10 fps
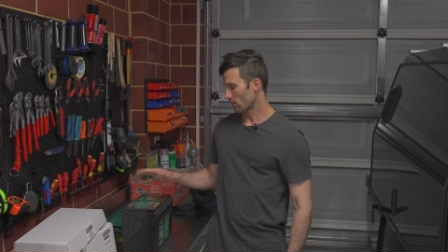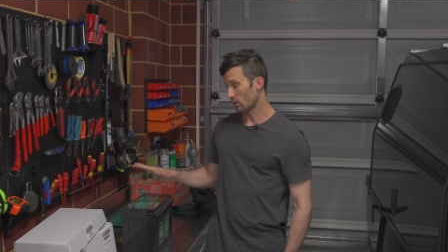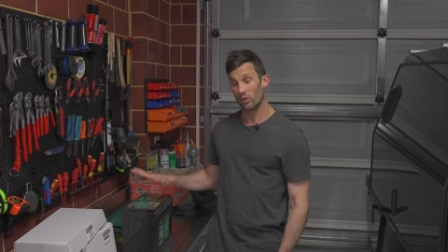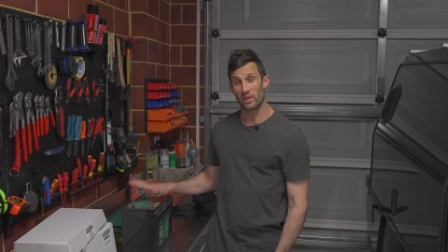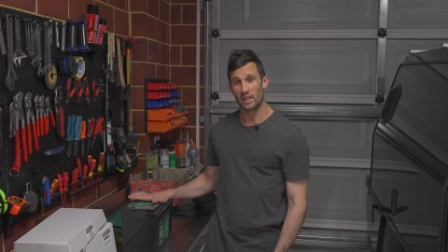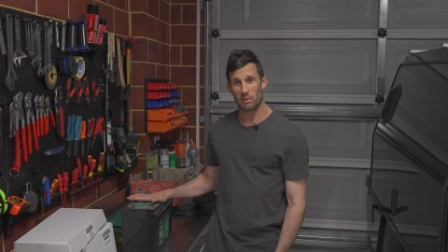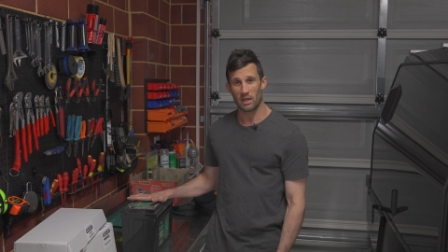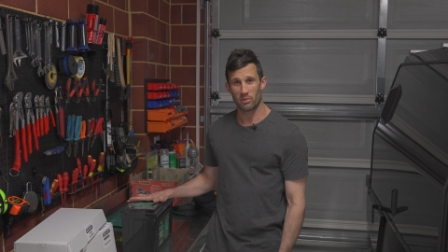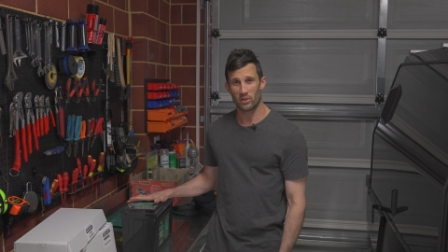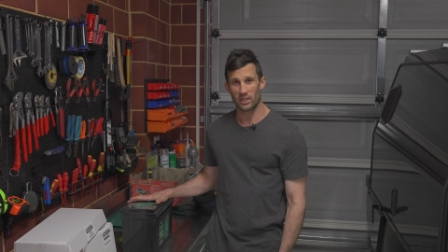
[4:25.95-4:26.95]
Good thing
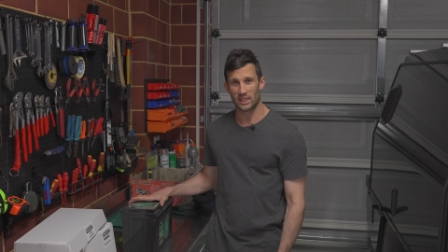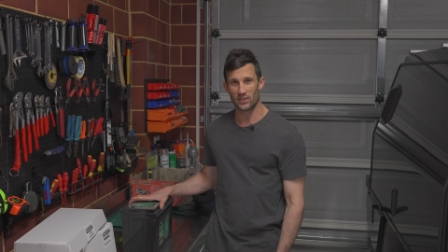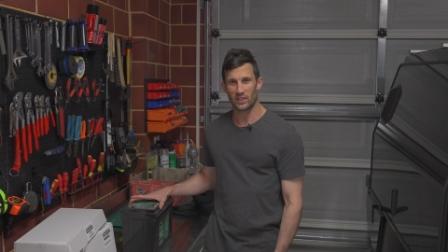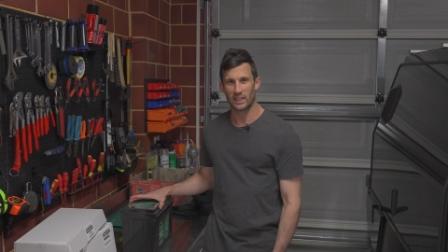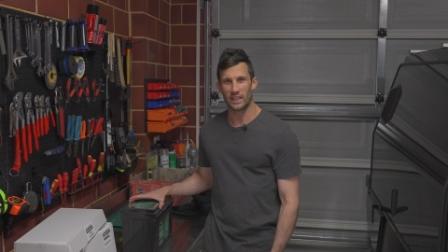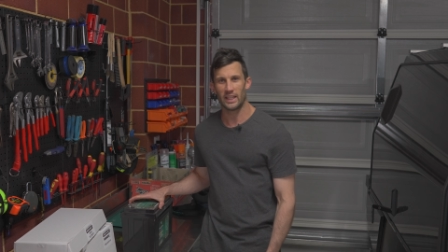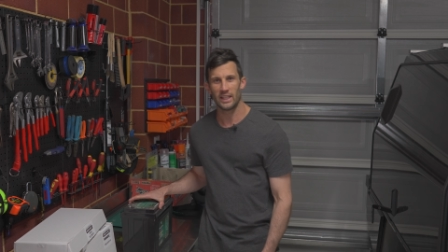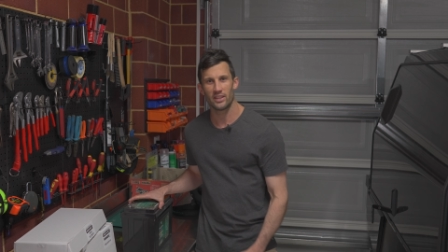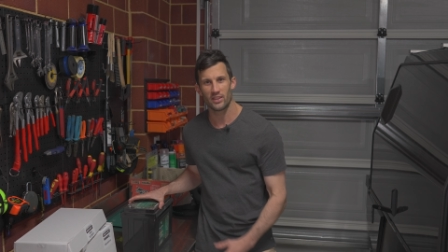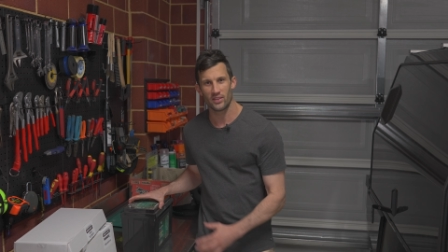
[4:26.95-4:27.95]
about buying these
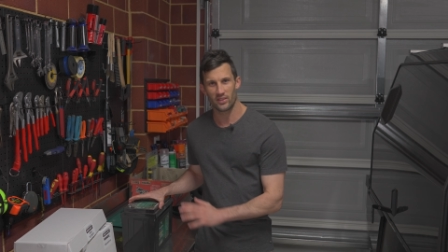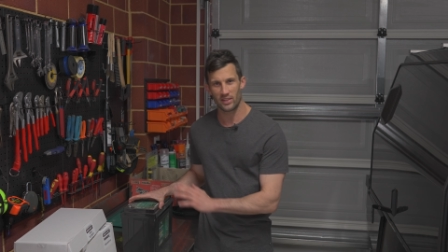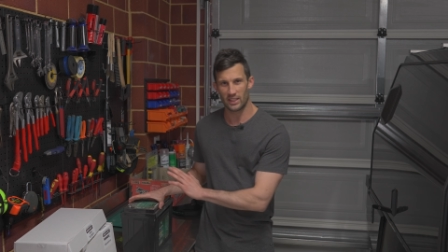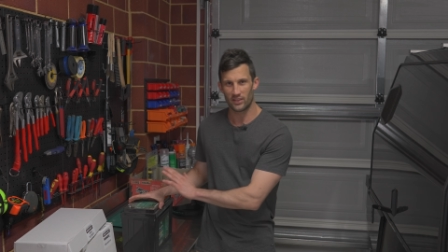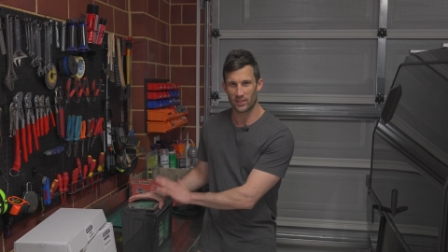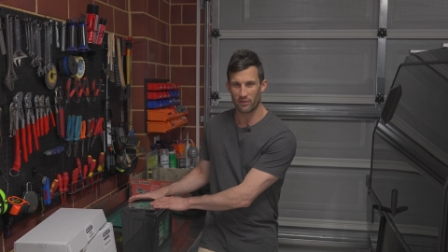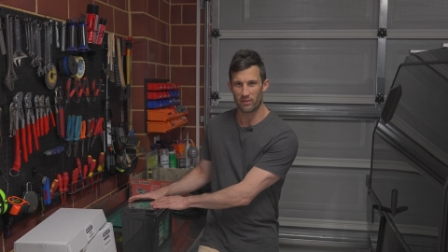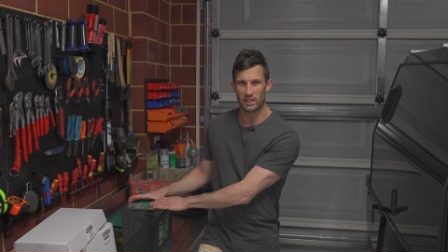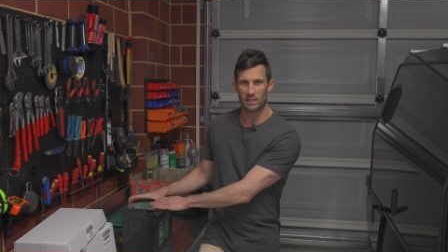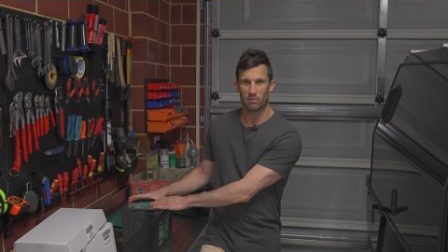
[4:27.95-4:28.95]
secondhand is these have
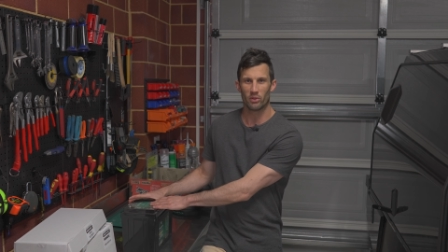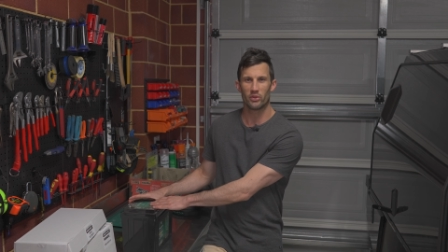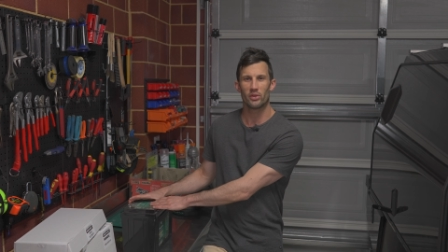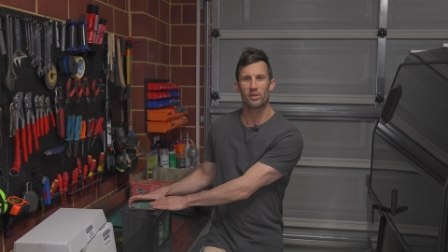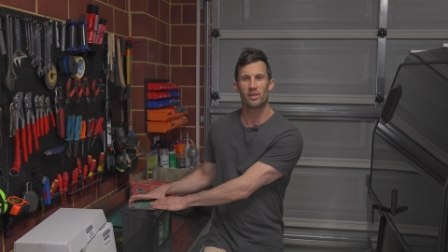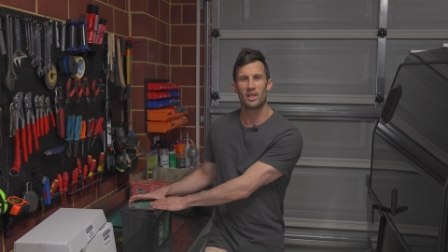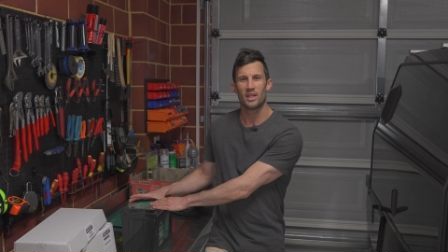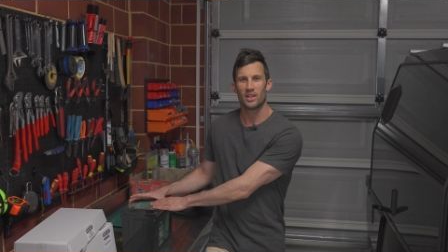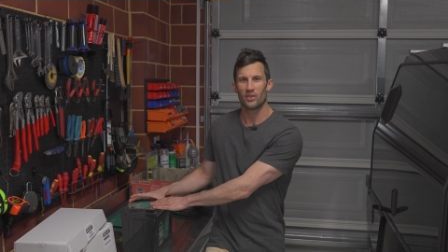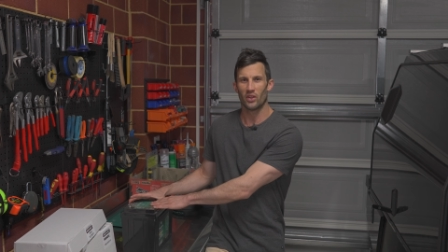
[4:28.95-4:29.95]
the Bluetooth,
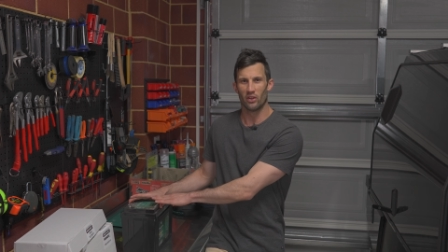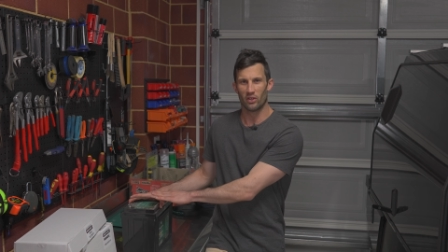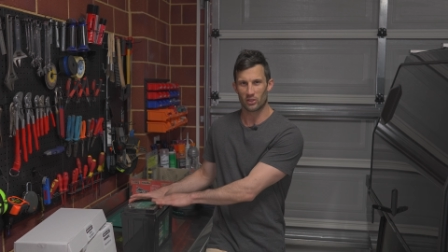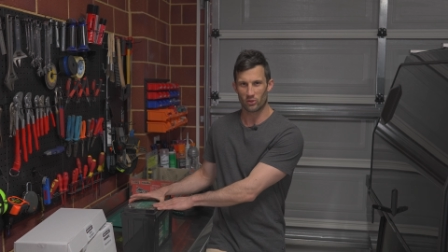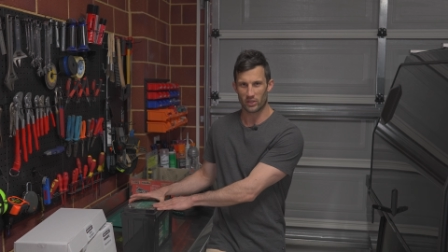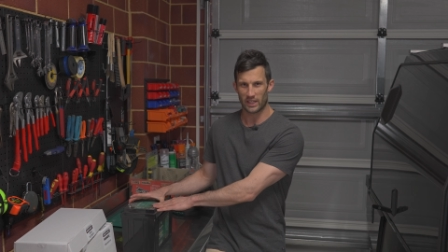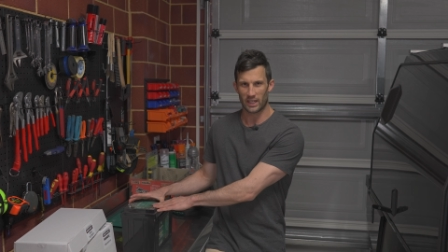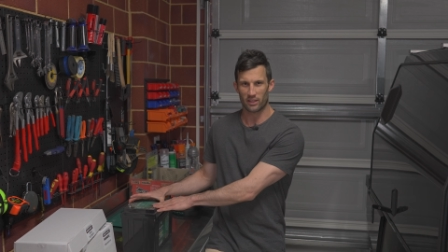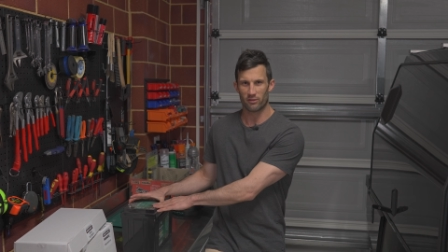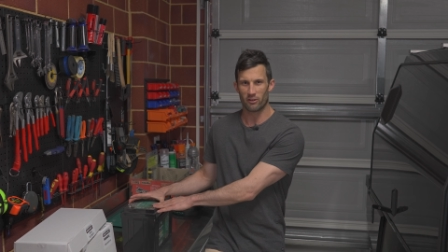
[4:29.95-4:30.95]
so I could
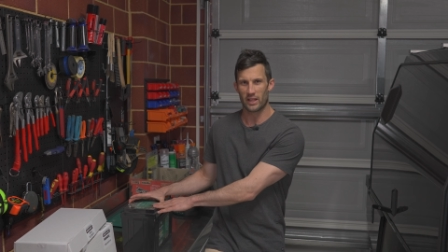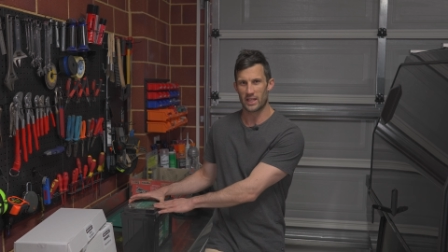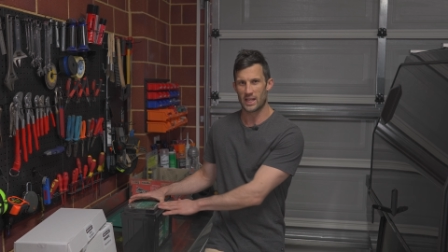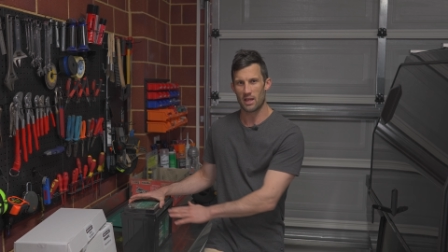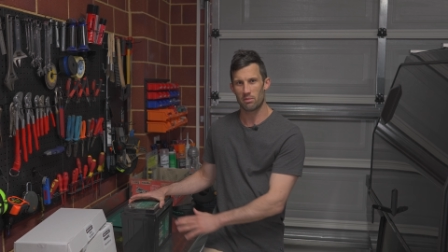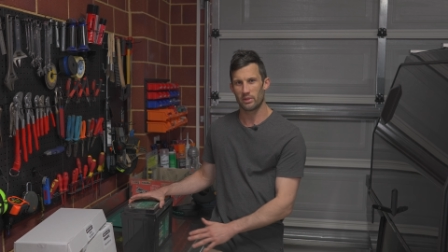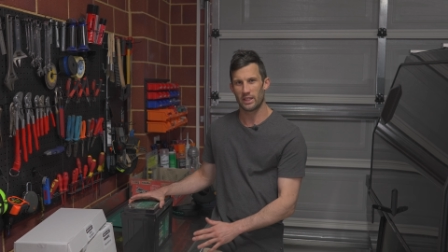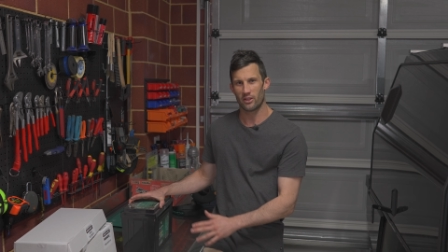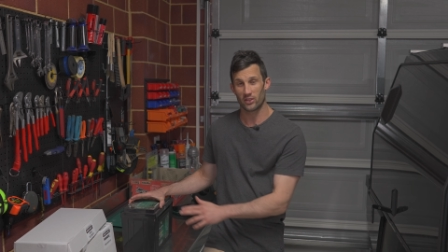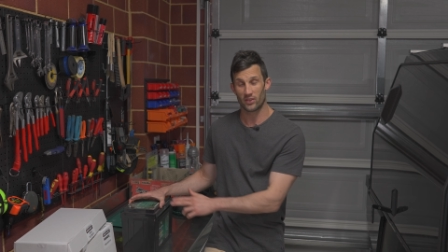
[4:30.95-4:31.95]
connect via the app and
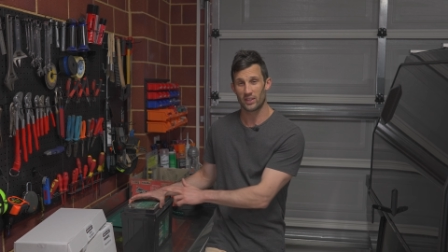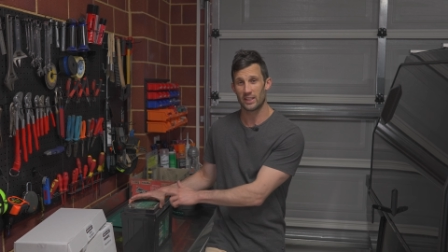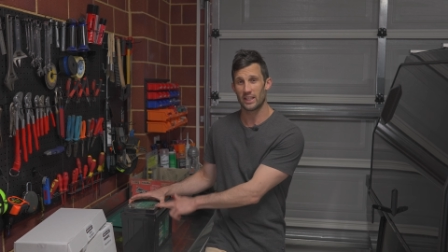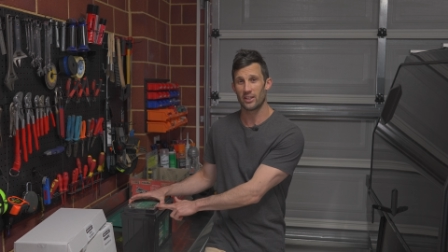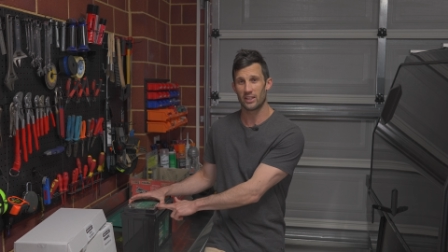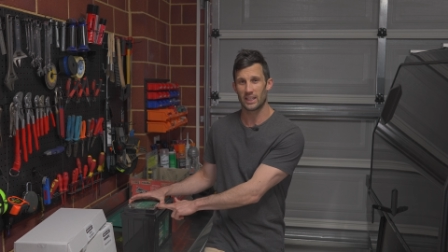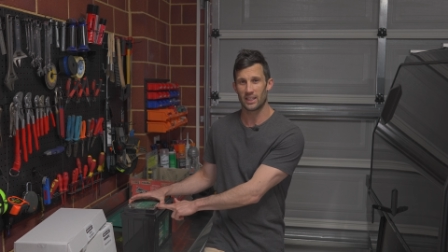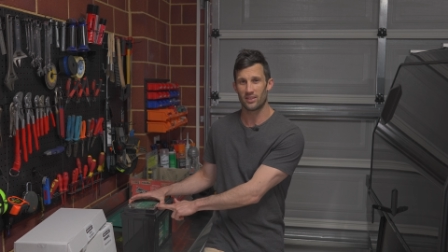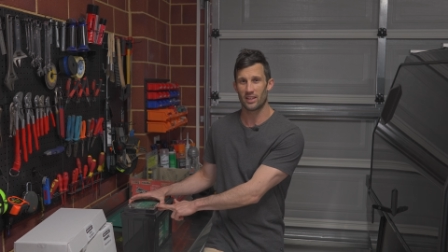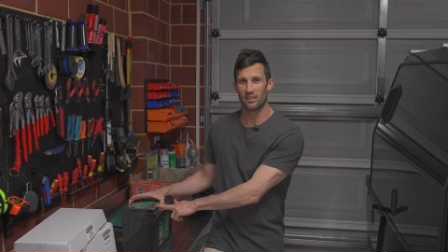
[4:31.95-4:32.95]
I could see that it only
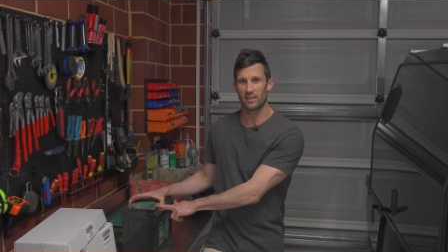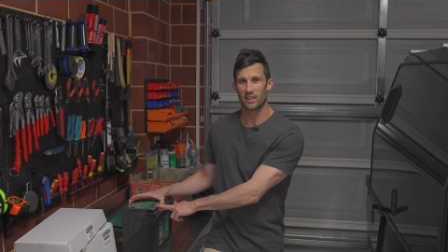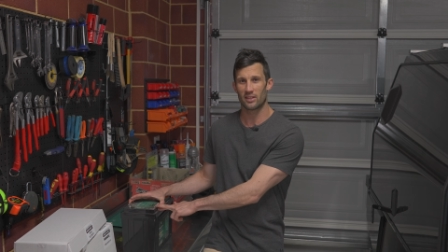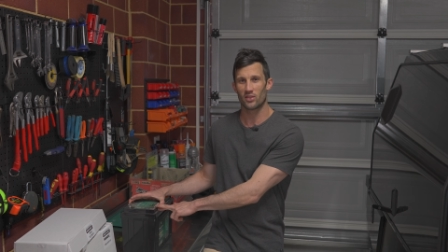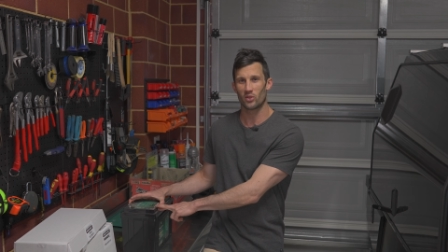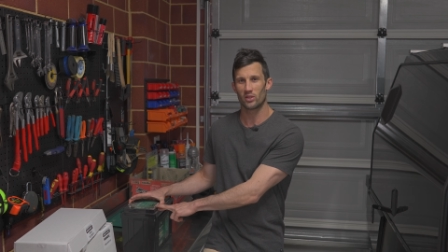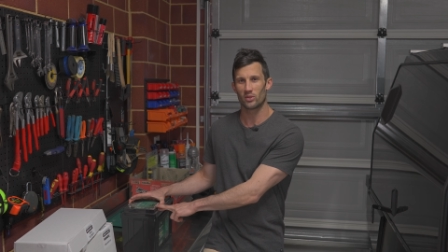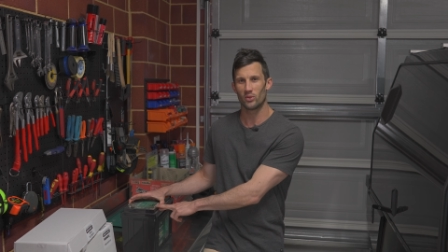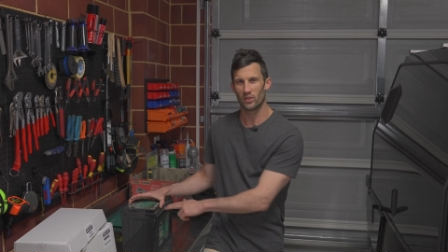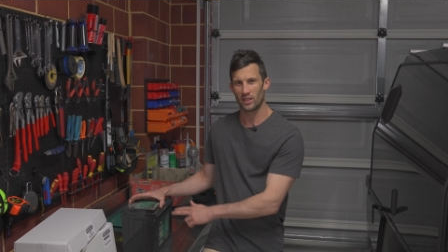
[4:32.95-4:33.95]
had 10 charge
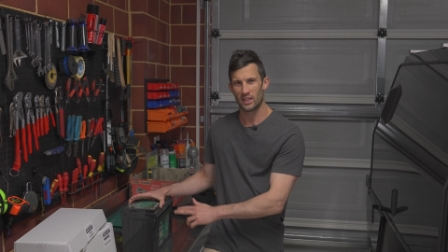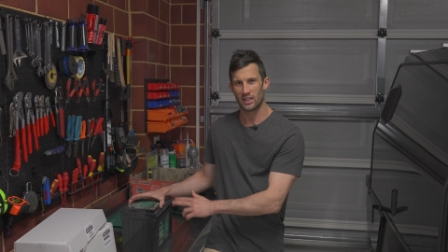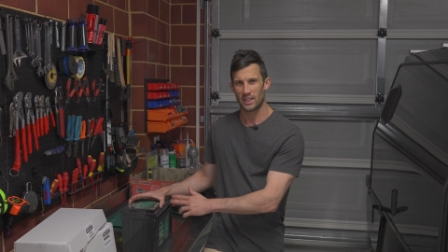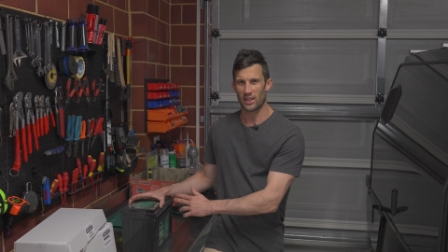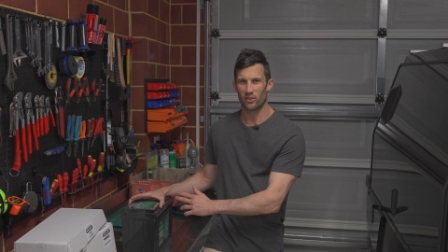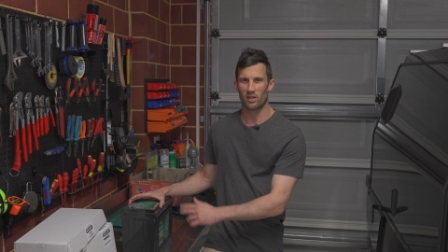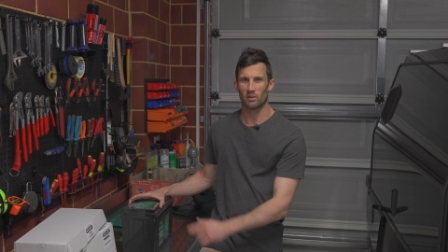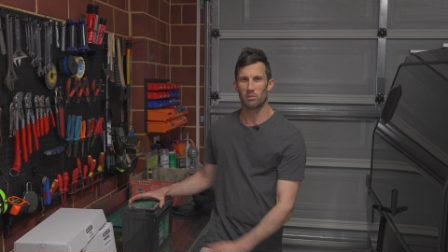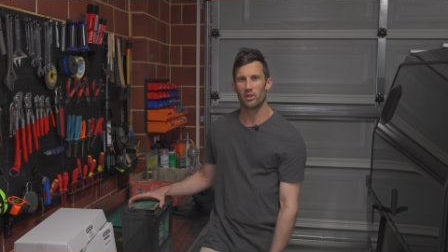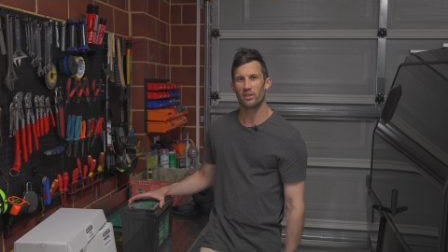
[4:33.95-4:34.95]
cycles at the time I
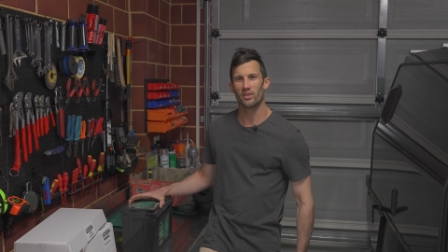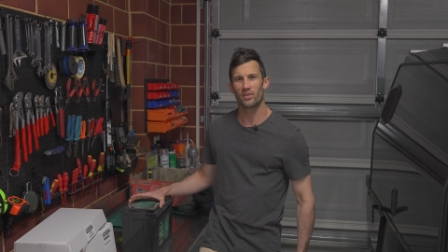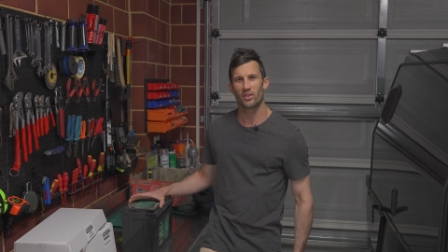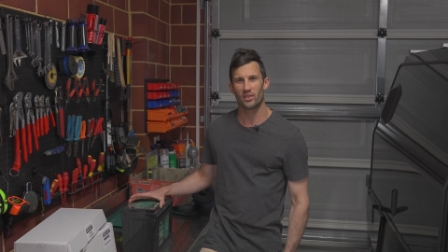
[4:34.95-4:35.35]
purchased.